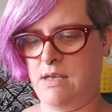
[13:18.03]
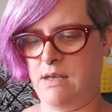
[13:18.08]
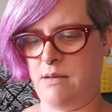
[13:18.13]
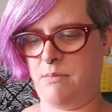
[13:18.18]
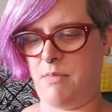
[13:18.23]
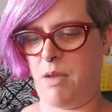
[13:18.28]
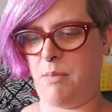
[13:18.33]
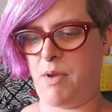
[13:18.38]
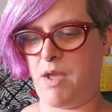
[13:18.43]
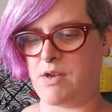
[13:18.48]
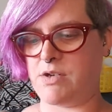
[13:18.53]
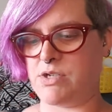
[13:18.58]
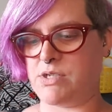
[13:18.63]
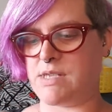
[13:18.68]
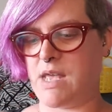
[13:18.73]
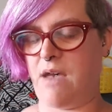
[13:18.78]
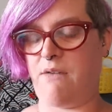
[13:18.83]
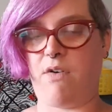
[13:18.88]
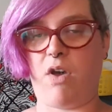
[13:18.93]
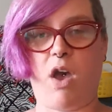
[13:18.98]
maybe I
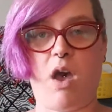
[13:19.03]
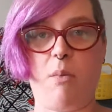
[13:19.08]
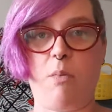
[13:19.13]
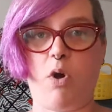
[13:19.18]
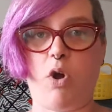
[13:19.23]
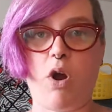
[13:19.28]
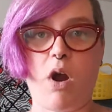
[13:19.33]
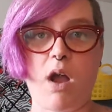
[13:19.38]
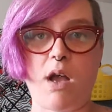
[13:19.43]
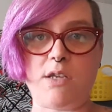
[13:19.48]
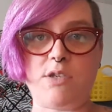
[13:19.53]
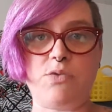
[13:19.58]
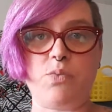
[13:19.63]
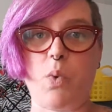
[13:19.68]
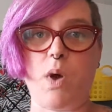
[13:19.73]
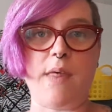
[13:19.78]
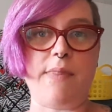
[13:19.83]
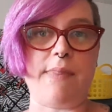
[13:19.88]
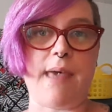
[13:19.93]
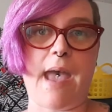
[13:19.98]
just haven't come across
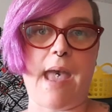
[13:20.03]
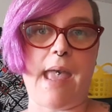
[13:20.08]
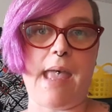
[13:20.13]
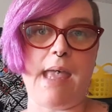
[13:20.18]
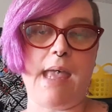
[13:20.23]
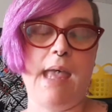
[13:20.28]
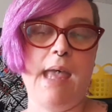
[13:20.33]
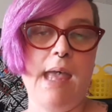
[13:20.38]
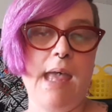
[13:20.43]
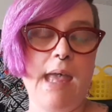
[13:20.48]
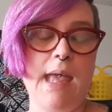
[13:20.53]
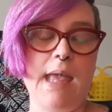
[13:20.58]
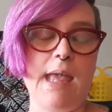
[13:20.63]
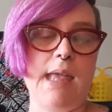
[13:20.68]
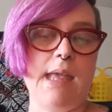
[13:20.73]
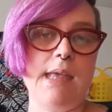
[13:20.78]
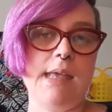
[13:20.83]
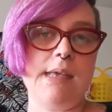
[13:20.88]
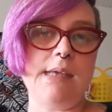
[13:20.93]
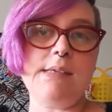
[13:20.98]
one that
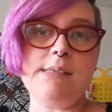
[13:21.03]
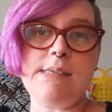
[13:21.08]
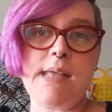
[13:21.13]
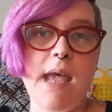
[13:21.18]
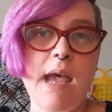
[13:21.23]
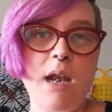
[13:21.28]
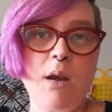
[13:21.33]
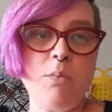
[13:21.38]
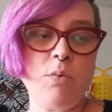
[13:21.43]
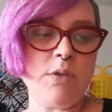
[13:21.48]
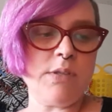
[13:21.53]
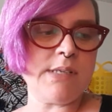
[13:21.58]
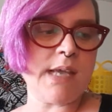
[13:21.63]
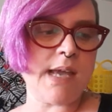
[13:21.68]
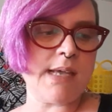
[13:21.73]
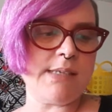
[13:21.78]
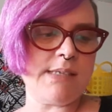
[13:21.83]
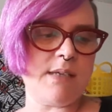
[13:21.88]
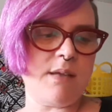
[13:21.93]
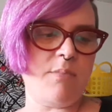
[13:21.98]
is animal
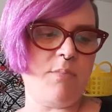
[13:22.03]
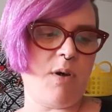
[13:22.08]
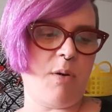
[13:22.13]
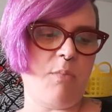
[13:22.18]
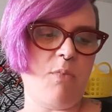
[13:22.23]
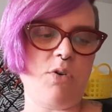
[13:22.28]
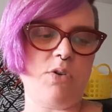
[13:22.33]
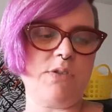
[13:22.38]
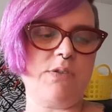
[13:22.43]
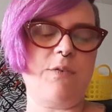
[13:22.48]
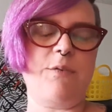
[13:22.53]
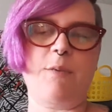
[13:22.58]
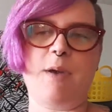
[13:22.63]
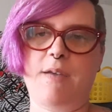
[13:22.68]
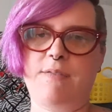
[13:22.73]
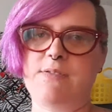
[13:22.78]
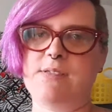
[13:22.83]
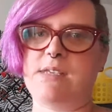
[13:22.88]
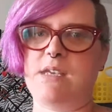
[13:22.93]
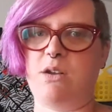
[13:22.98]
tested, but most of them
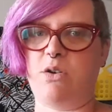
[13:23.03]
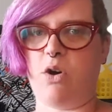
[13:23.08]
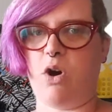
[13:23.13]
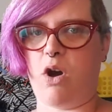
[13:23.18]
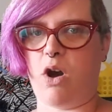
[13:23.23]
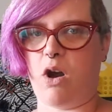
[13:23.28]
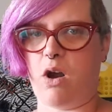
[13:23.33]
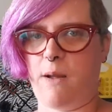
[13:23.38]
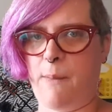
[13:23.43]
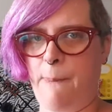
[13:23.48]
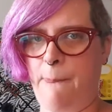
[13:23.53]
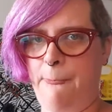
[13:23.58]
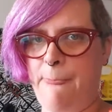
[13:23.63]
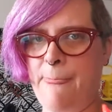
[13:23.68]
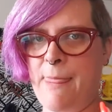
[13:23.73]
I've seen are